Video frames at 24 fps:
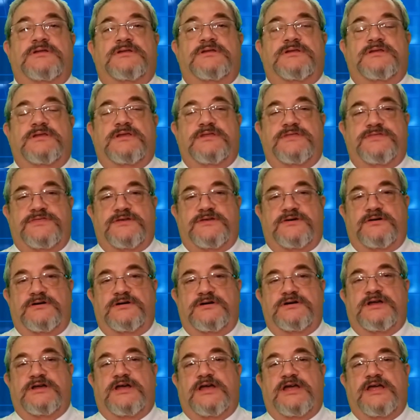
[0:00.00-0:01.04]
The
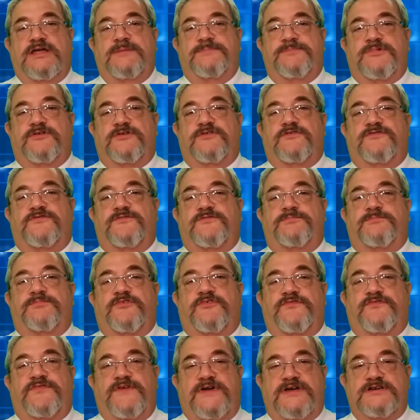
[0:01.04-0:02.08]
third type of
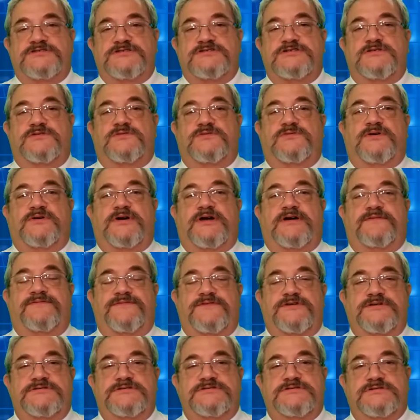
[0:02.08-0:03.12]
professional
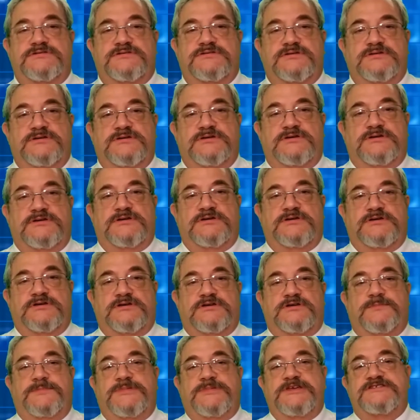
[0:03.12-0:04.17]
reference
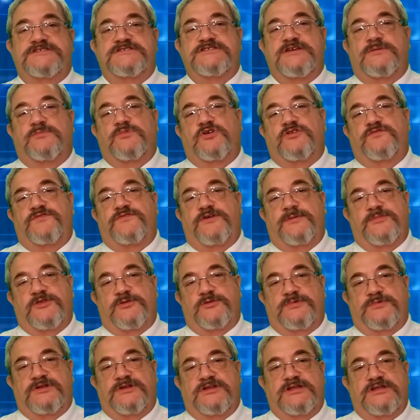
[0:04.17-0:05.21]
could be someone from the
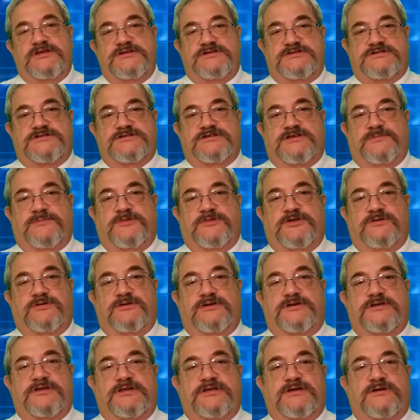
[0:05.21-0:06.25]
religious
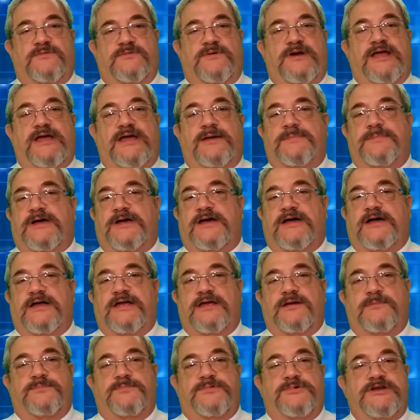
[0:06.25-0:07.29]
community, a rabbi,
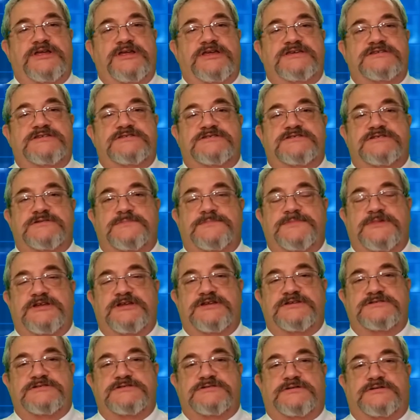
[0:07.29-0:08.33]
a priest, a
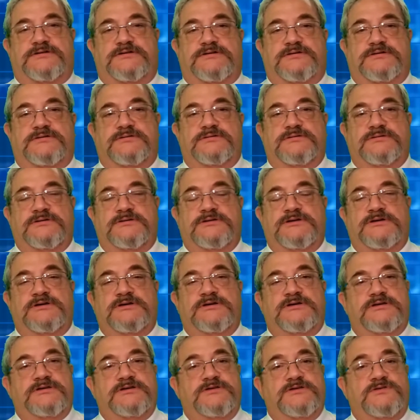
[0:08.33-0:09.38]
minister.
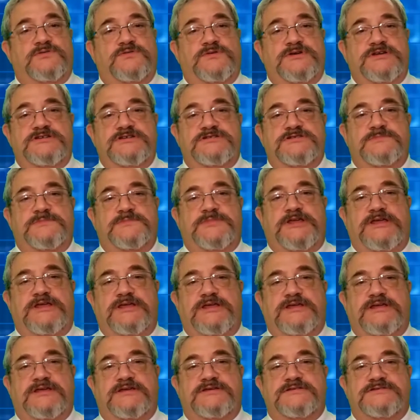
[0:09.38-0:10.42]
And the reason
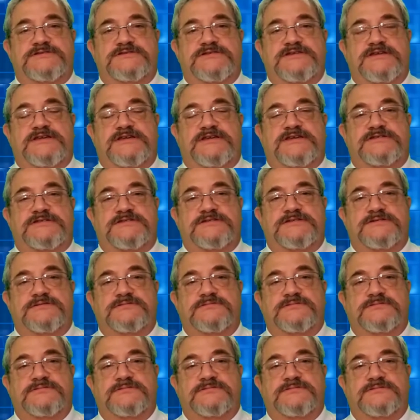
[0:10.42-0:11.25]
being is this: